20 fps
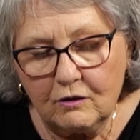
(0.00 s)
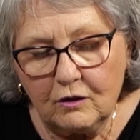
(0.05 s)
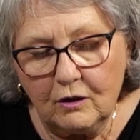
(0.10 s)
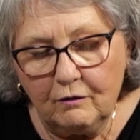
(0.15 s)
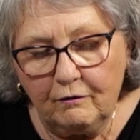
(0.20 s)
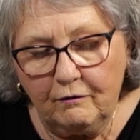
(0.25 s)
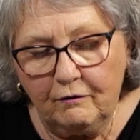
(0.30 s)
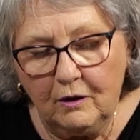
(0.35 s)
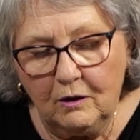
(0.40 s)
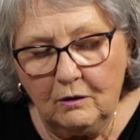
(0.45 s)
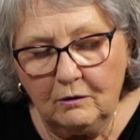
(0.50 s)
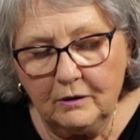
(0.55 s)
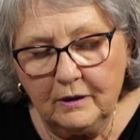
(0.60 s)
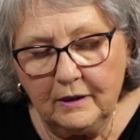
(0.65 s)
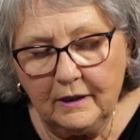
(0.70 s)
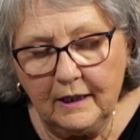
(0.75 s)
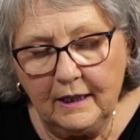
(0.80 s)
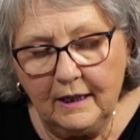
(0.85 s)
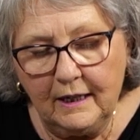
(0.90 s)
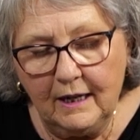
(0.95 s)
So fold
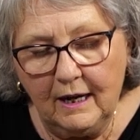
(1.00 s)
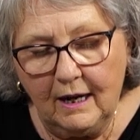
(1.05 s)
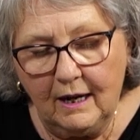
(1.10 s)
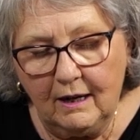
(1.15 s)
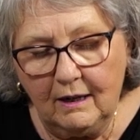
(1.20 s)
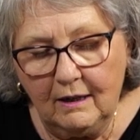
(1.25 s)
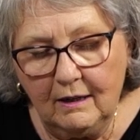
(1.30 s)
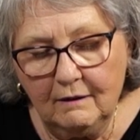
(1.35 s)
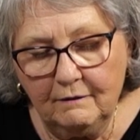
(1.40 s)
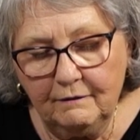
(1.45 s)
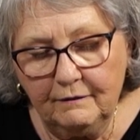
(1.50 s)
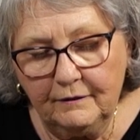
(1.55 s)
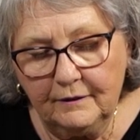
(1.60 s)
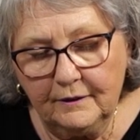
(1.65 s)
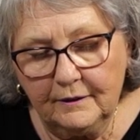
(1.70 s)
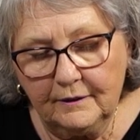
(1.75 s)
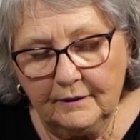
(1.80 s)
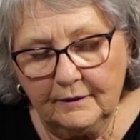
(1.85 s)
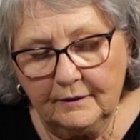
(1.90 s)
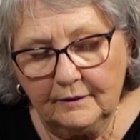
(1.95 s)
it in half.
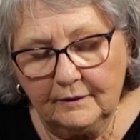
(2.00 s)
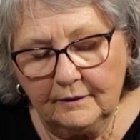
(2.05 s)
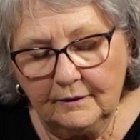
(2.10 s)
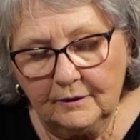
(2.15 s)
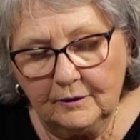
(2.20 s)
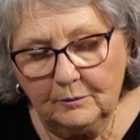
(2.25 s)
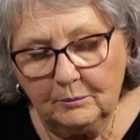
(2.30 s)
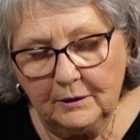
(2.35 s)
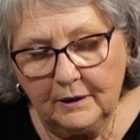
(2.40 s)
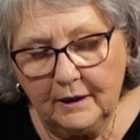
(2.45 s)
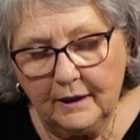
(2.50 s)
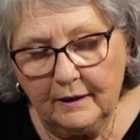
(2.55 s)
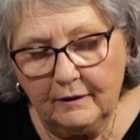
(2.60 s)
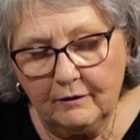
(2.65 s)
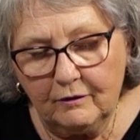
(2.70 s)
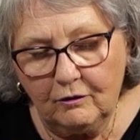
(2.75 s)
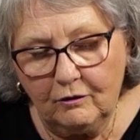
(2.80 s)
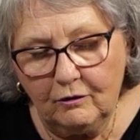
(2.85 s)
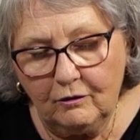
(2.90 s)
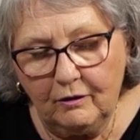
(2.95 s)
A bit
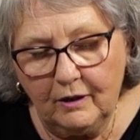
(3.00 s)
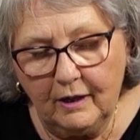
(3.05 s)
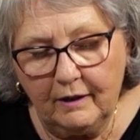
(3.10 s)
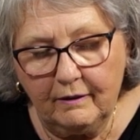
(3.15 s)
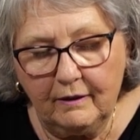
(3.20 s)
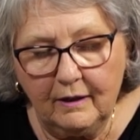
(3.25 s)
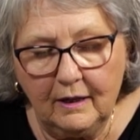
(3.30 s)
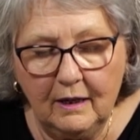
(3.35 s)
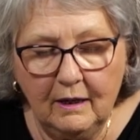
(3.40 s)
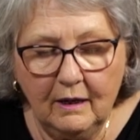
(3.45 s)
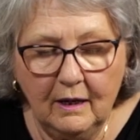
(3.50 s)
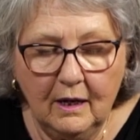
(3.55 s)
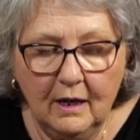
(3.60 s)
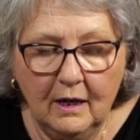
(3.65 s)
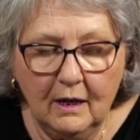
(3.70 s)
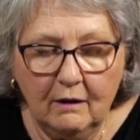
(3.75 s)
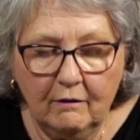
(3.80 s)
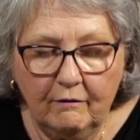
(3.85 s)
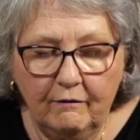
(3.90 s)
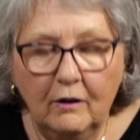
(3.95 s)
hard to do that there.
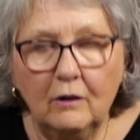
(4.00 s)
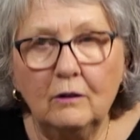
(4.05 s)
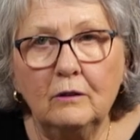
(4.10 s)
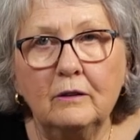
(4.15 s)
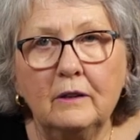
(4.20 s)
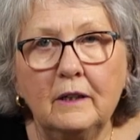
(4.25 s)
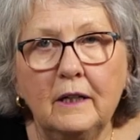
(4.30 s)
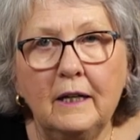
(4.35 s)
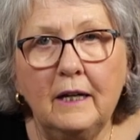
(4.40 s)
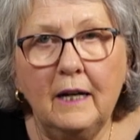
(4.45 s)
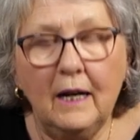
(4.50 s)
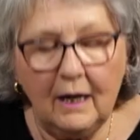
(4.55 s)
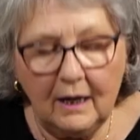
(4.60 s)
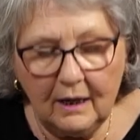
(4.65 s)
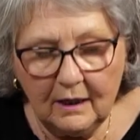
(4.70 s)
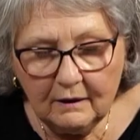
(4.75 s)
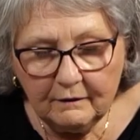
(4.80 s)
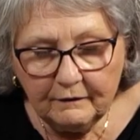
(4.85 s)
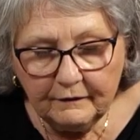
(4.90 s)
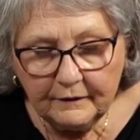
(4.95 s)
Fold it in
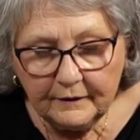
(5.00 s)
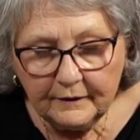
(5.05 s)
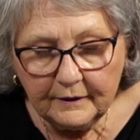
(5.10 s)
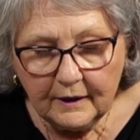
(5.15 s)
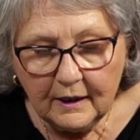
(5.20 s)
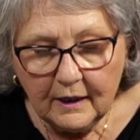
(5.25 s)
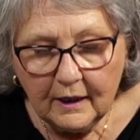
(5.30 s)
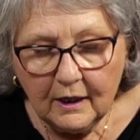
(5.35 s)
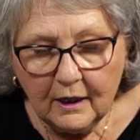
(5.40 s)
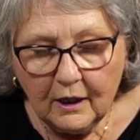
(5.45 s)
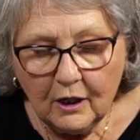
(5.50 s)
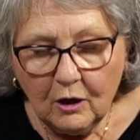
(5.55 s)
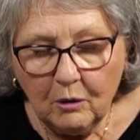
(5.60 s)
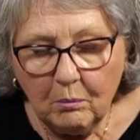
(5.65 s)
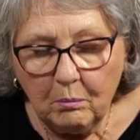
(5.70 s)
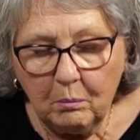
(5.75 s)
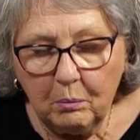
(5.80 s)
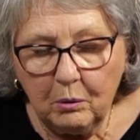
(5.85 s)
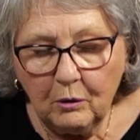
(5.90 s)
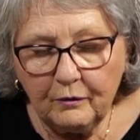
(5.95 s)
half.
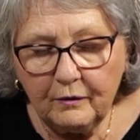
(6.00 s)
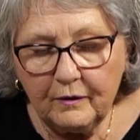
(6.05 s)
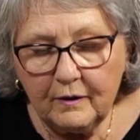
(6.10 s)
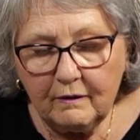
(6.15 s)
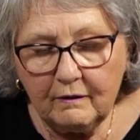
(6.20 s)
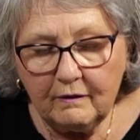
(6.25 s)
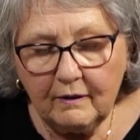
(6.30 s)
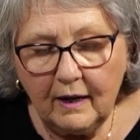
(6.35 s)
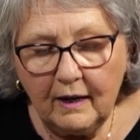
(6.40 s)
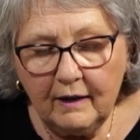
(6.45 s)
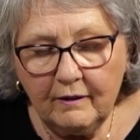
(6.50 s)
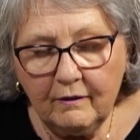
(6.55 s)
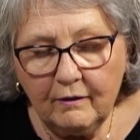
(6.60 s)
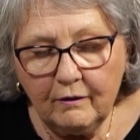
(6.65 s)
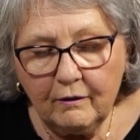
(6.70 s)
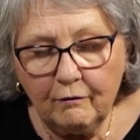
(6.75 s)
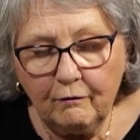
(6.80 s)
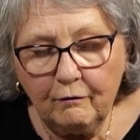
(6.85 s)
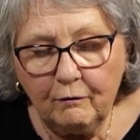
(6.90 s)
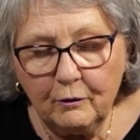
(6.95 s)
Put this under
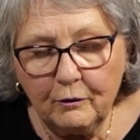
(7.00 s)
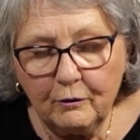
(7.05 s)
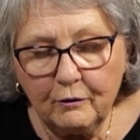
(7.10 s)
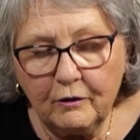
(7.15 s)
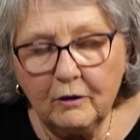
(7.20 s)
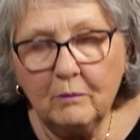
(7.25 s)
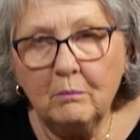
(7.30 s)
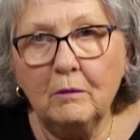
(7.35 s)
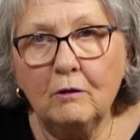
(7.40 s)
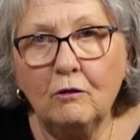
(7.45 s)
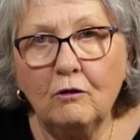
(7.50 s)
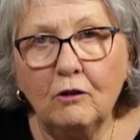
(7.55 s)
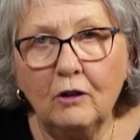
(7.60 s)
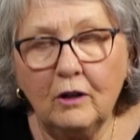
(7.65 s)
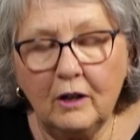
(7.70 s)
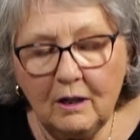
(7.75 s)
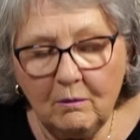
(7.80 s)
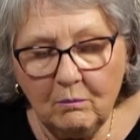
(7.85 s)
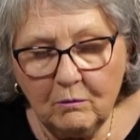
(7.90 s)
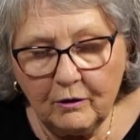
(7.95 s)
the foot of the
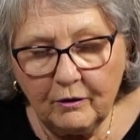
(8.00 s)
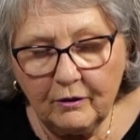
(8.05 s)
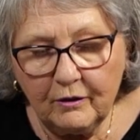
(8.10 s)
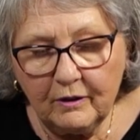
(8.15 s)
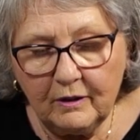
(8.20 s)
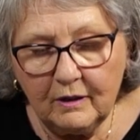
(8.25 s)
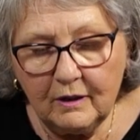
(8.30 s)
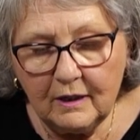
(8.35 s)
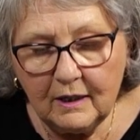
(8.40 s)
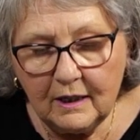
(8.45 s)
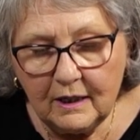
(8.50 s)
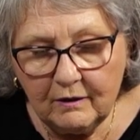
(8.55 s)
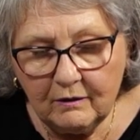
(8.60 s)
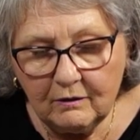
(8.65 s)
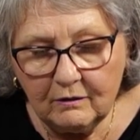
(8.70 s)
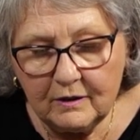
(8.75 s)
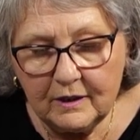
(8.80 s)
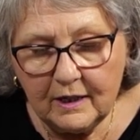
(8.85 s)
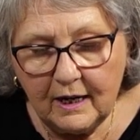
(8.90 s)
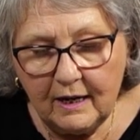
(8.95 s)
machine with the
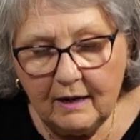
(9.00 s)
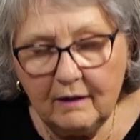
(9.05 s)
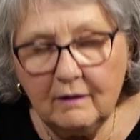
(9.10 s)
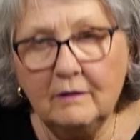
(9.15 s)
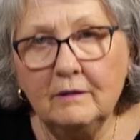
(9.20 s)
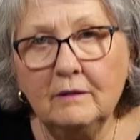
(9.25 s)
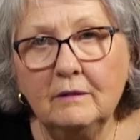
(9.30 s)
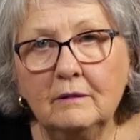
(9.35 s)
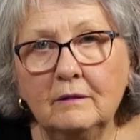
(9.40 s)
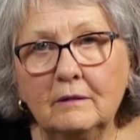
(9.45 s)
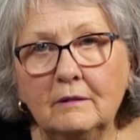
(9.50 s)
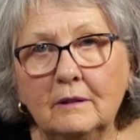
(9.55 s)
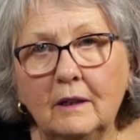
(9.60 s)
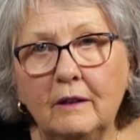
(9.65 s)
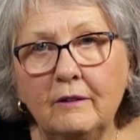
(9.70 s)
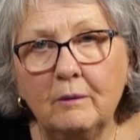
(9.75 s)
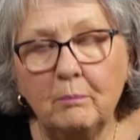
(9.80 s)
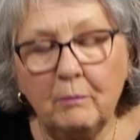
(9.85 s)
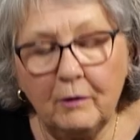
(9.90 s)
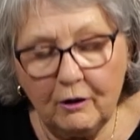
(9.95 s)
needle down
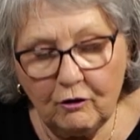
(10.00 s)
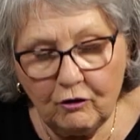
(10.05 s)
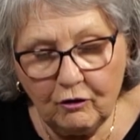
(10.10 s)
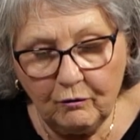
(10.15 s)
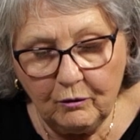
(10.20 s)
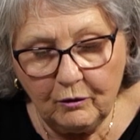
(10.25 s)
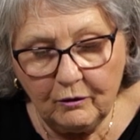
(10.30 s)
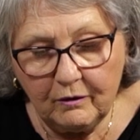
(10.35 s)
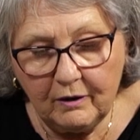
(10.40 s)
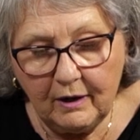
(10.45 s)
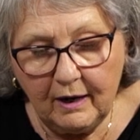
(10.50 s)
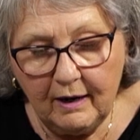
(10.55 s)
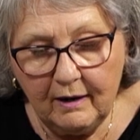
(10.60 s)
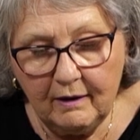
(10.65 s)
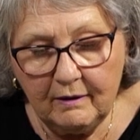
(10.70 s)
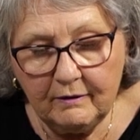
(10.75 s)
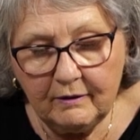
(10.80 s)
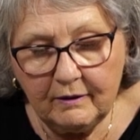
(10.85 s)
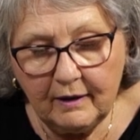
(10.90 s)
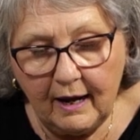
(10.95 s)
and the pressure foot
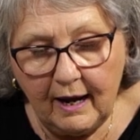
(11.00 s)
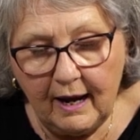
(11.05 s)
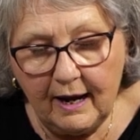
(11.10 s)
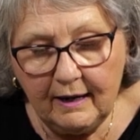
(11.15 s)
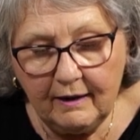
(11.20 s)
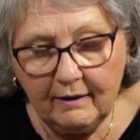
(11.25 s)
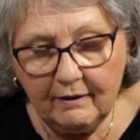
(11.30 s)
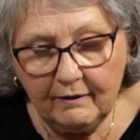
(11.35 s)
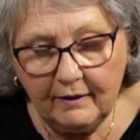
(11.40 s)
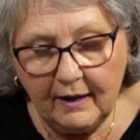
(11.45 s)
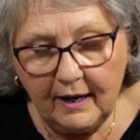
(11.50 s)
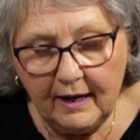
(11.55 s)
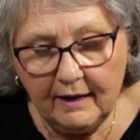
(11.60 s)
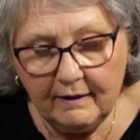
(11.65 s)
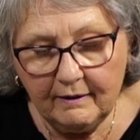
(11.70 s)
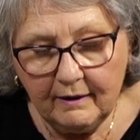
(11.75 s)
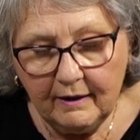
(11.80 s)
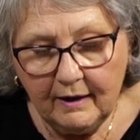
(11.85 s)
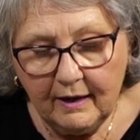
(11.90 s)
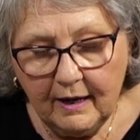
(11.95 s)
down to anchor
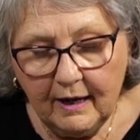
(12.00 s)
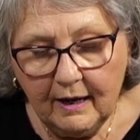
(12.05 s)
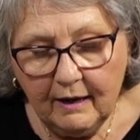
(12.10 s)
that.